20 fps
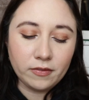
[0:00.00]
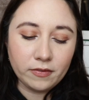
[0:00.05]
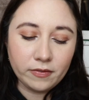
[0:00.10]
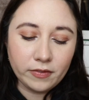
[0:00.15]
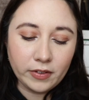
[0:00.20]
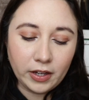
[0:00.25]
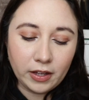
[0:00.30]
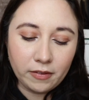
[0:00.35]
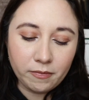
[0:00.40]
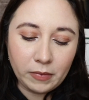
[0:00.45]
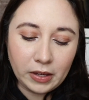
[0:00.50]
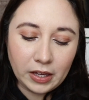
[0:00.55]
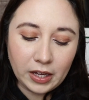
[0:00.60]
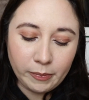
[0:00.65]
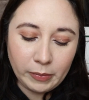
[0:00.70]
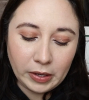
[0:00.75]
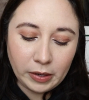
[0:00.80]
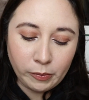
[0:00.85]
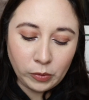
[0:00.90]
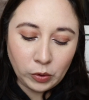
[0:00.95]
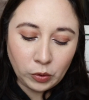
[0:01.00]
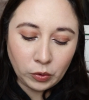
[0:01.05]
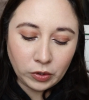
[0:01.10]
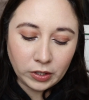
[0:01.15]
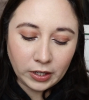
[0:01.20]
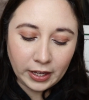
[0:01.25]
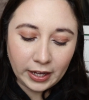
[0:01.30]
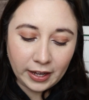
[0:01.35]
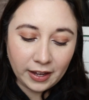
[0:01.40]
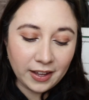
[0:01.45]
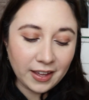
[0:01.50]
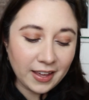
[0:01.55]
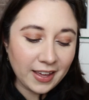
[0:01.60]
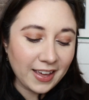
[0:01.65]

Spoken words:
Forgive me, I'm in a mood today.